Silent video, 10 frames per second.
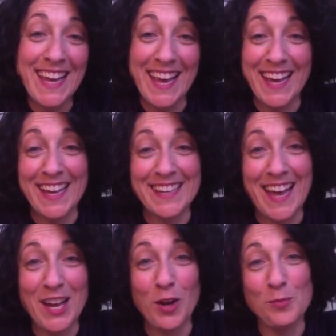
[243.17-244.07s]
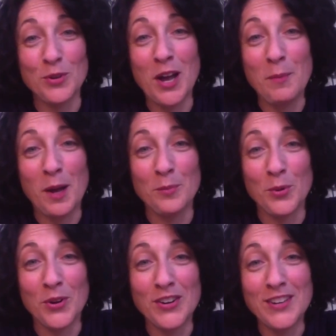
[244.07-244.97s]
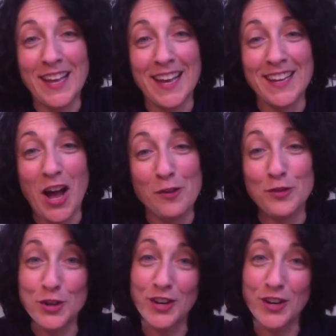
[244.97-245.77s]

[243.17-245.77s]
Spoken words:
and I hope you'll come on board and offer your